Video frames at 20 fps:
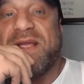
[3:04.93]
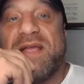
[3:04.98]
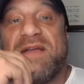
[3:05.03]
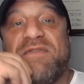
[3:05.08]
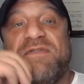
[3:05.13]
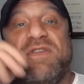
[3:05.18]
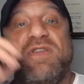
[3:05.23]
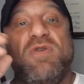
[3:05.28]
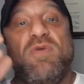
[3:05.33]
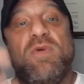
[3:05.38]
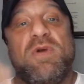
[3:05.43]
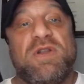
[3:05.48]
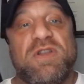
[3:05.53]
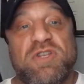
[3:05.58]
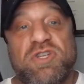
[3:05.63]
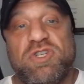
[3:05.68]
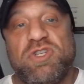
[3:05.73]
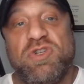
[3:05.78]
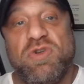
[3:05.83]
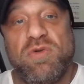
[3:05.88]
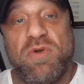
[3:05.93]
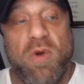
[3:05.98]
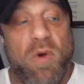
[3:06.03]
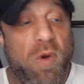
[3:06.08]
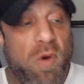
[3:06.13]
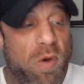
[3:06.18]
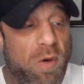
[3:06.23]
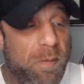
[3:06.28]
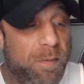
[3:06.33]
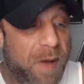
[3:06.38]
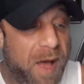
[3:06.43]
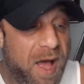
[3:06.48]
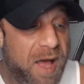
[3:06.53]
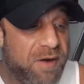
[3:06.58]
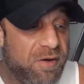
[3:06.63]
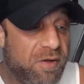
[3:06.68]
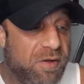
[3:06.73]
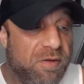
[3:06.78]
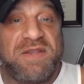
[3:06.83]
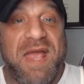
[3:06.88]
If you were to shoot a whole
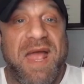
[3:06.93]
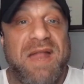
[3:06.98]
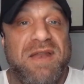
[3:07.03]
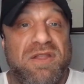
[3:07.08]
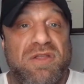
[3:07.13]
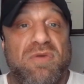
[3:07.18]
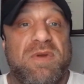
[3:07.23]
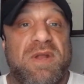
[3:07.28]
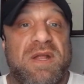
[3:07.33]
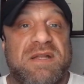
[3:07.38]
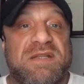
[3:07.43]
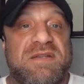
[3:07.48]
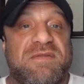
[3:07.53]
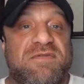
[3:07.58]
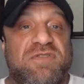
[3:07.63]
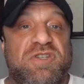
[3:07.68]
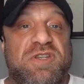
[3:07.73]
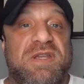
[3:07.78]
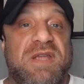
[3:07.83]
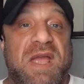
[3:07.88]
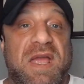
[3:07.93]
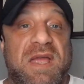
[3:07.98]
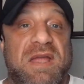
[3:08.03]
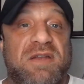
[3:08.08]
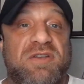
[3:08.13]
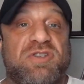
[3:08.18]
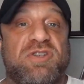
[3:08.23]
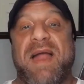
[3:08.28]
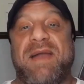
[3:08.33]
bottle, 10 units of GH,